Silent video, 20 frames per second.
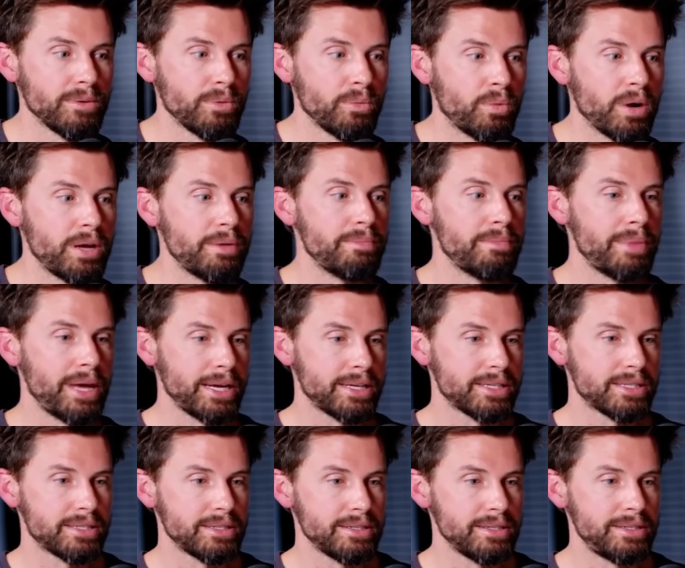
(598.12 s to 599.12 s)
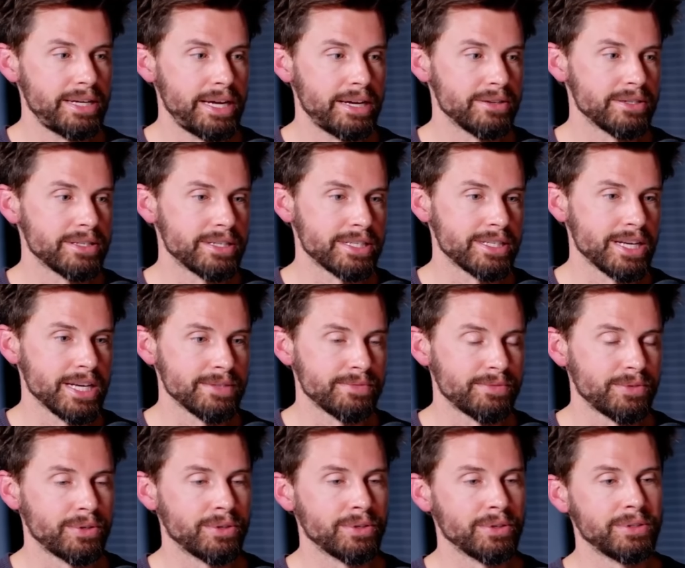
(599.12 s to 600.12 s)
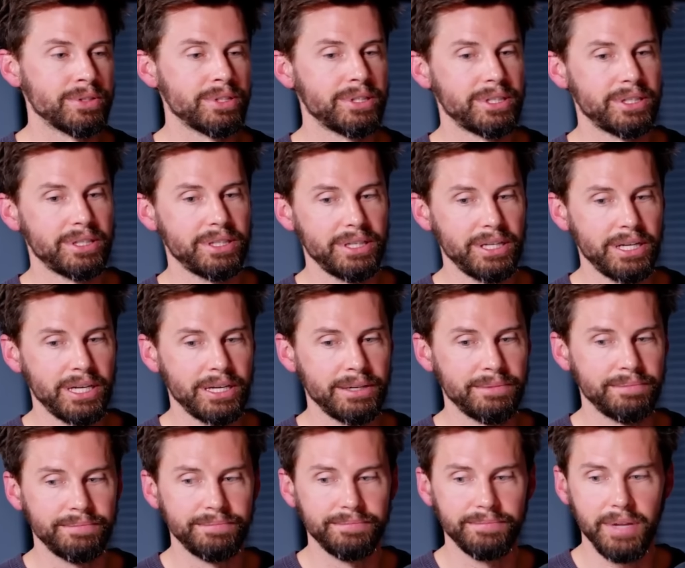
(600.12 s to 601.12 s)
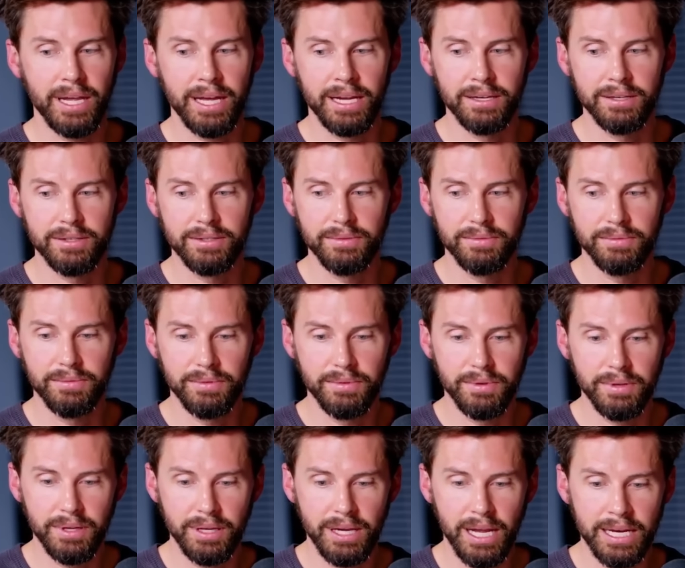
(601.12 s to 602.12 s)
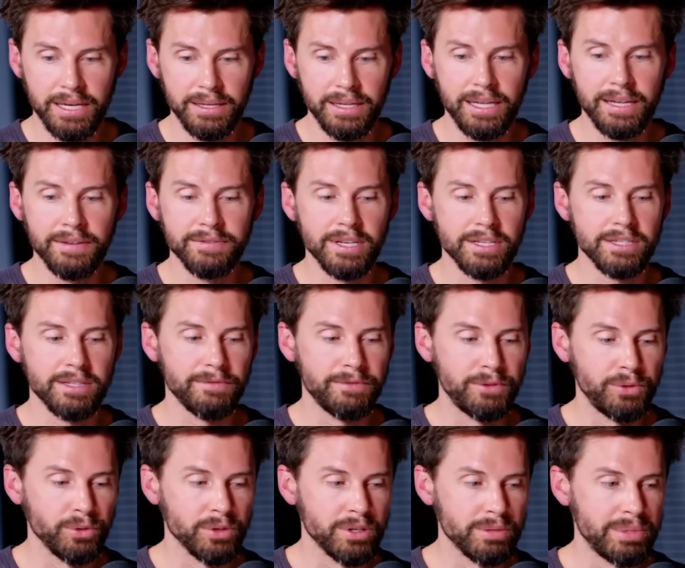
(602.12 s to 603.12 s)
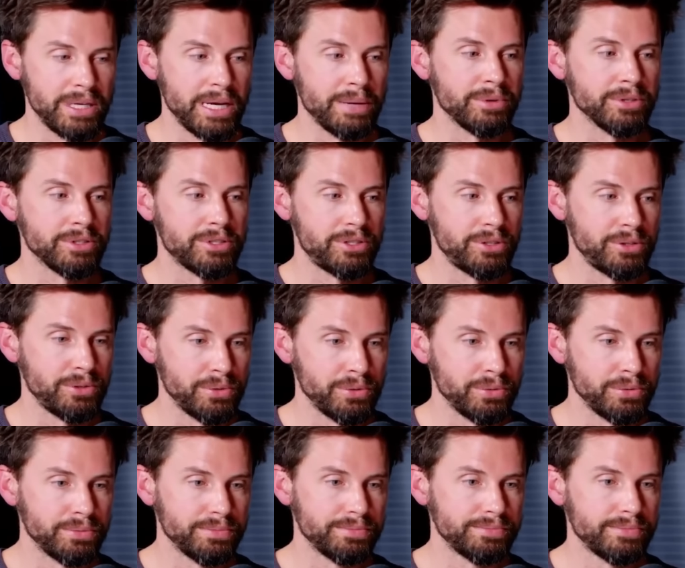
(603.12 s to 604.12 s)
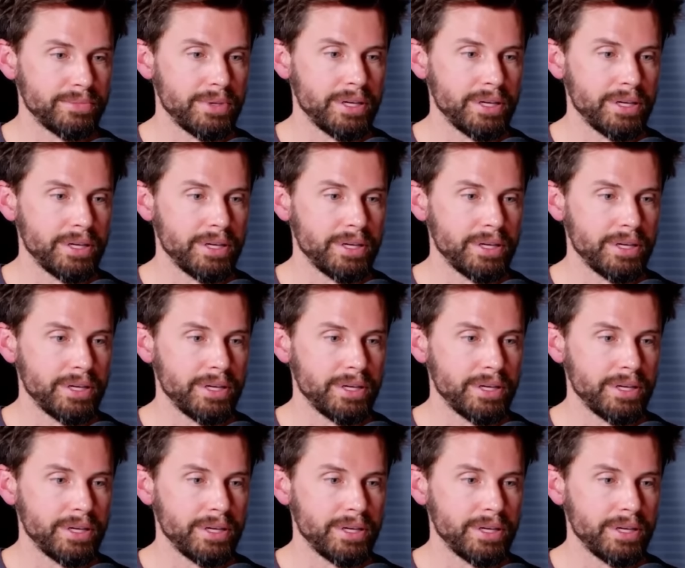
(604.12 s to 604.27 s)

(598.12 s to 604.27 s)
what makes daters successful, and gives us the fuel to be able to